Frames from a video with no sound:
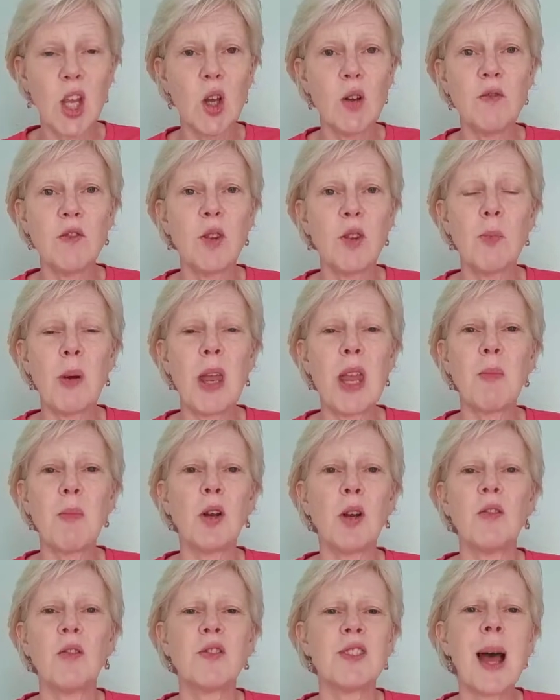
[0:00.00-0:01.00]
Are you going for the
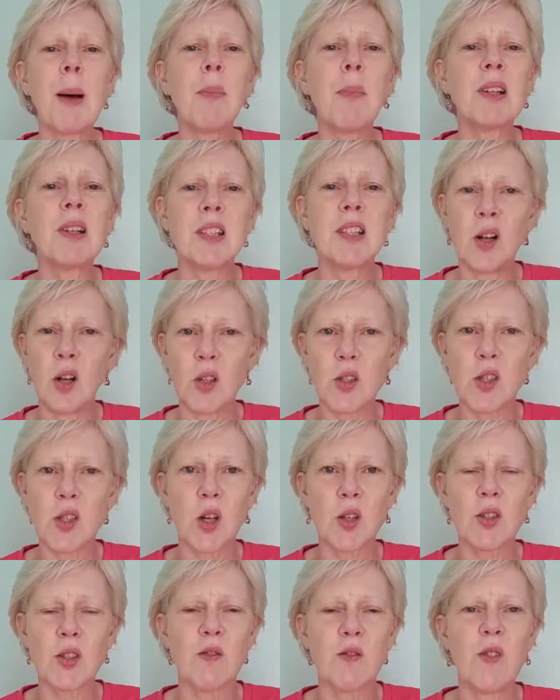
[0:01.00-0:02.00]
people who've dabbled in all
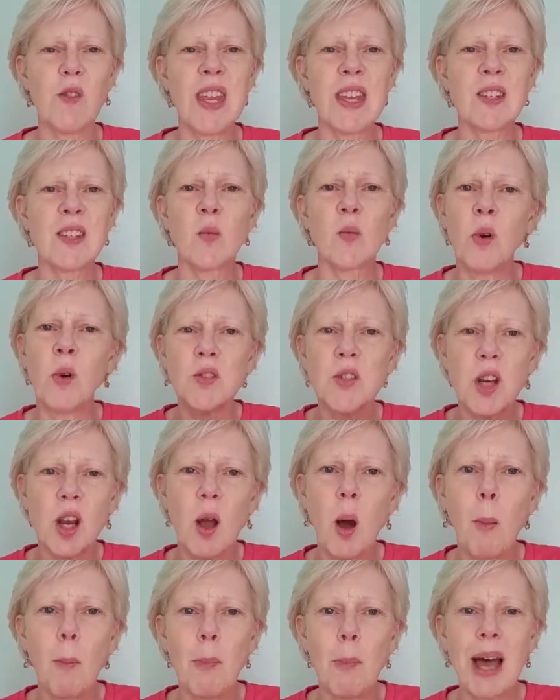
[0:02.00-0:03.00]
sorts of things and want
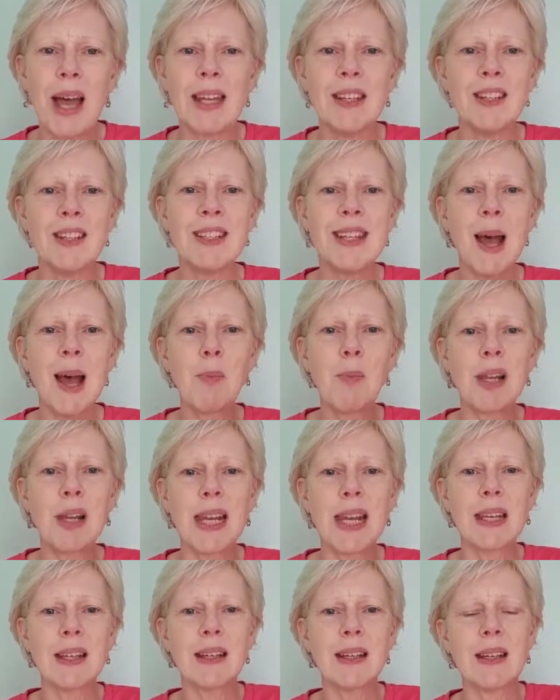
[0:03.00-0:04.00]
to combine the
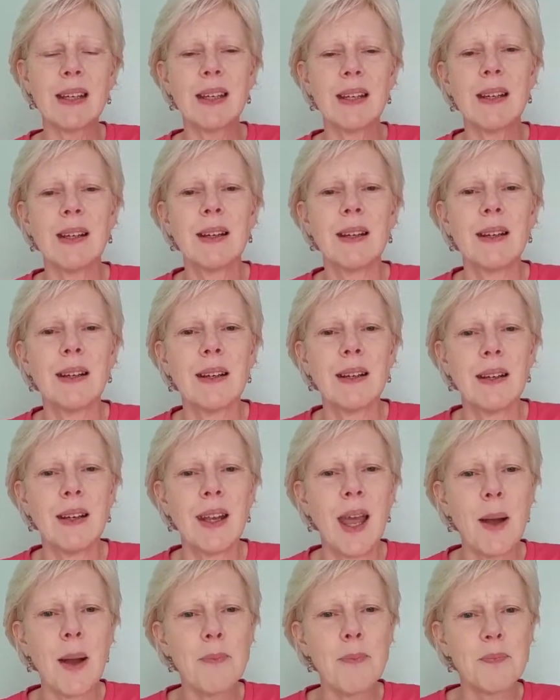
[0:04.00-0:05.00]
dabbling?
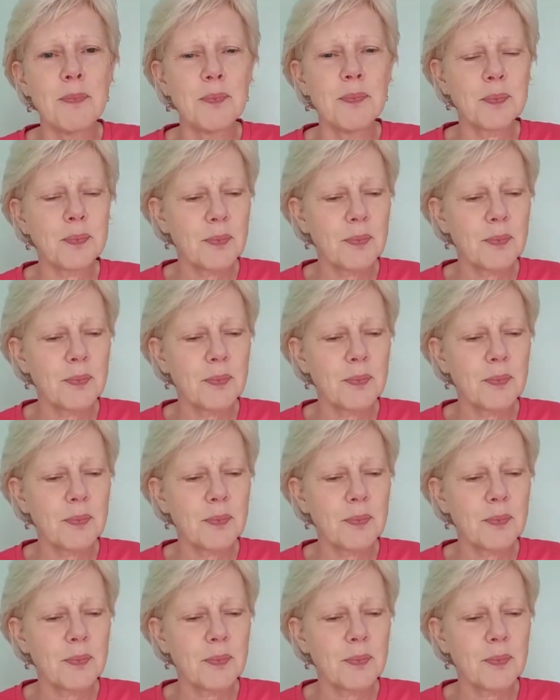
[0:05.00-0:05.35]
Yeah.